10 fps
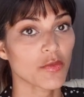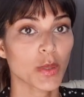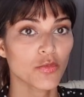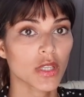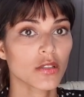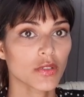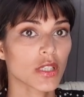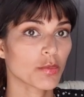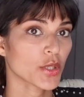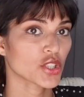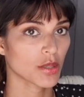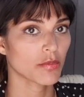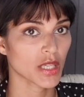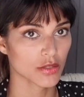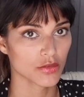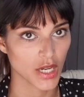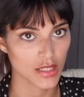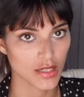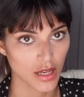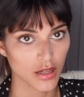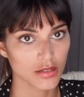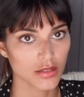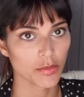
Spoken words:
they've been really, really pushing mixed race girls,